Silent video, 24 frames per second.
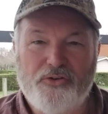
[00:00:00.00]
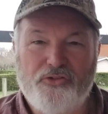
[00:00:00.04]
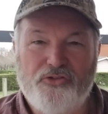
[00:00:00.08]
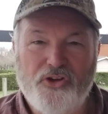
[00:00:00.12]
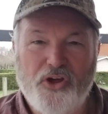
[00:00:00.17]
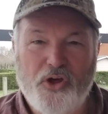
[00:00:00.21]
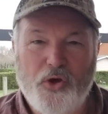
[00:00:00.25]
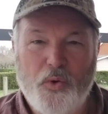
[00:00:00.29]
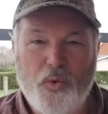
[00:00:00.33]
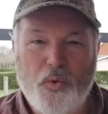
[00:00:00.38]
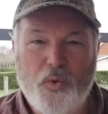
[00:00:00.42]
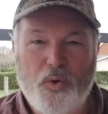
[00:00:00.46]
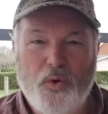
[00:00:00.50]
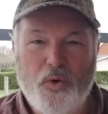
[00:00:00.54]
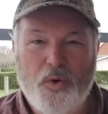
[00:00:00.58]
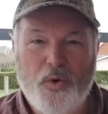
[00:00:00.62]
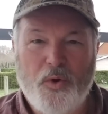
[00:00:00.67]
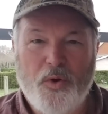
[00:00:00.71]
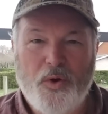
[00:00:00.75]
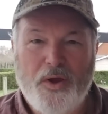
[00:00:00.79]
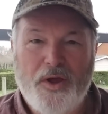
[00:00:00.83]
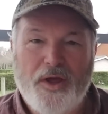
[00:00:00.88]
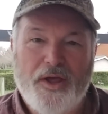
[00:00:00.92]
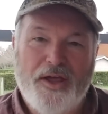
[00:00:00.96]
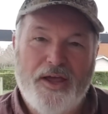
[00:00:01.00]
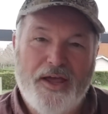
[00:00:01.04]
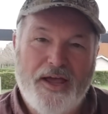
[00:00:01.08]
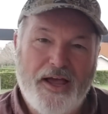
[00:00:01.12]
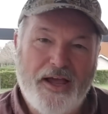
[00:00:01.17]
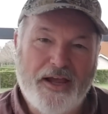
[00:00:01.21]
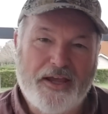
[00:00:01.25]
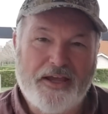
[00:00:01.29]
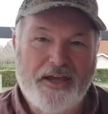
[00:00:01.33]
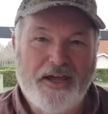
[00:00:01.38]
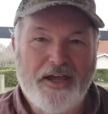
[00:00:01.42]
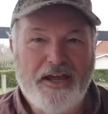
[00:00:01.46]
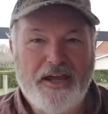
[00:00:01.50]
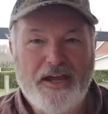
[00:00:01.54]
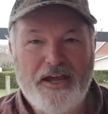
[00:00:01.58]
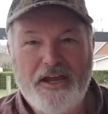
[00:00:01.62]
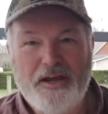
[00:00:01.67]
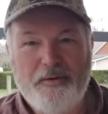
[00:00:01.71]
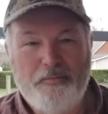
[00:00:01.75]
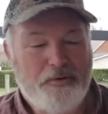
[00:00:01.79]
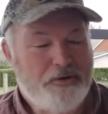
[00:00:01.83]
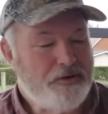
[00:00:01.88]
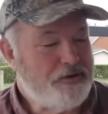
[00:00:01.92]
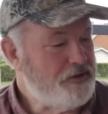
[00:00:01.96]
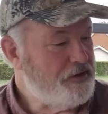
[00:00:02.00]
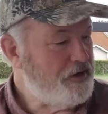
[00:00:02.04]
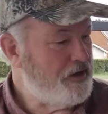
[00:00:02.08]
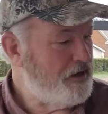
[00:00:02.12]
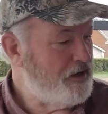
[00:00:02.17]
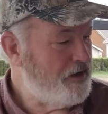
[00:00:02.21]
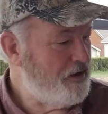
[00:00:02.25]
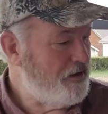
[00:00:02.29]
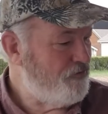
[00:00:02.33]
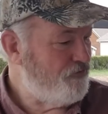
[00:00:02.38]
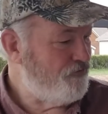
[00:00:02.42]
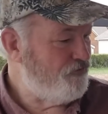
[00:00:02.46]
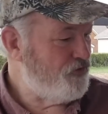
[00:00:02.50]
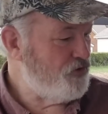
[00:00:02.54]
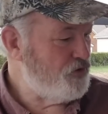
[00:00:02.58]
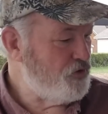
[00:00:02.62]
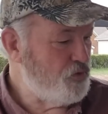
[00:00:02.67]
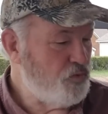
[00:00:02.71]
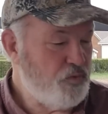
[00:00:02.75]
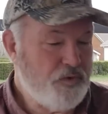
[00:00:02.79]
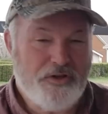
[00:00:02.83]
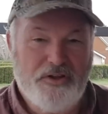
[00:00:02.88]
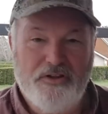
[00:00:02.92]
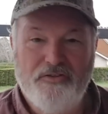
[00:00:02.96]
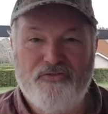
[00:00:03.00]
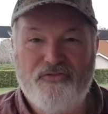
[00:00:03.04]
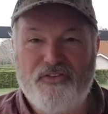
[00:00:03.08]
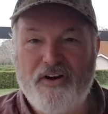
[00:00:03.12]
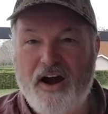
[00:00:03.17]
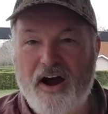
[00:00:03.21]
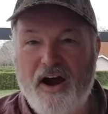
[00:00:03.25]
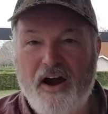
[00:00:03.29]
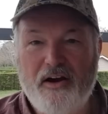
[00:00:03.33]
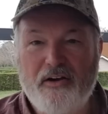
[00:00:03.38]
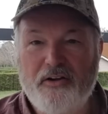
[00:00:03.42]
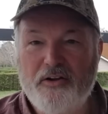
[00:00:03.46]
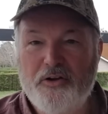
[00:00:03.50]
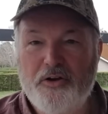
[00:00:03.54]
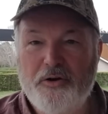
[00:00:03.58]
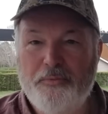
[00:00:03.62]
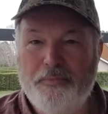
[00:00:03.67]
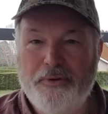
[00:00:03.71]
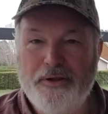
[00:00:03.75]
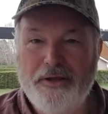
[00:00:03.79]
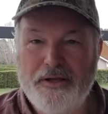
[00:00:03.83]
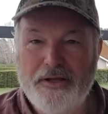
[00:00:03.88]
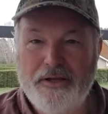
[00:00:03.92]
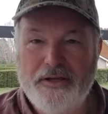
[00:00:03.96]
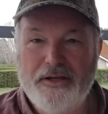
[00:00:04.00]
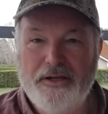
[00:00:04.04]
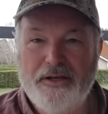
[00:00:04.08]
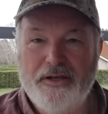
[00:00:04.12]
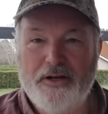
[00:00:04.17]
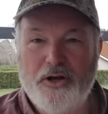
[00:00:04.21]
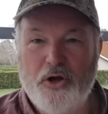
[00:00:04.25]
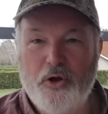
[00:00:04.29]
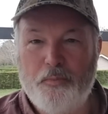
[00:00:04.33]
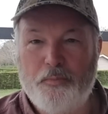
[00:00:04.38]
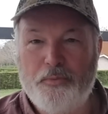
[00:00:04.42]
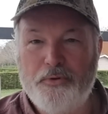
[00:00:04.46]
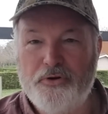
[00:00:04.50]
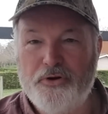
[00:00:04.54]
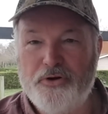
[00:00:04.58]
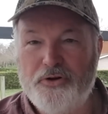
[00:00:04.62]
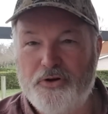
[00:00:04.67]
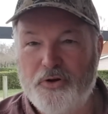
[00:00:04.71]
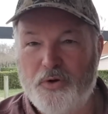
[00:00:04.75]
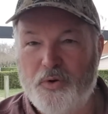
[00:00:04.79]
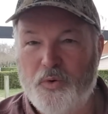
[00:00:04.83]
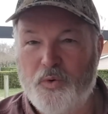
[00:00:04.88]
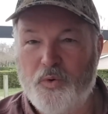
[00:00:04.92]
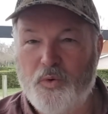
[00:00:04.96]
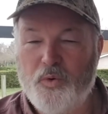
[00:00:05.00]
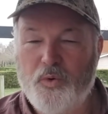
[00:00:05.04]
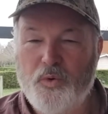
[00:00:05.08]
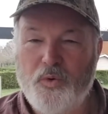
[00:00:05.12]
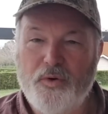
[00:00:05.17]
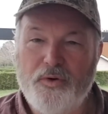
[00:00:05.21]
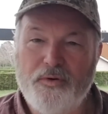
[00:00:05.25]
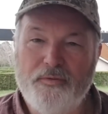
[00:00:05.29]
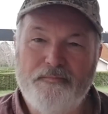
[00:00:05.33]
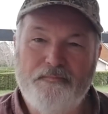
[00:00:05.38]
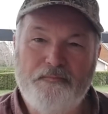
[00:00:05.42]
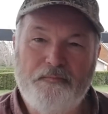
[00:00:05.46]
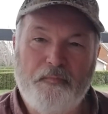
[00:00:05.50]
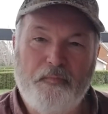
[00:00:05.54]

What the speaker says: So I came and fooled with the fire a little bit, opened the door, and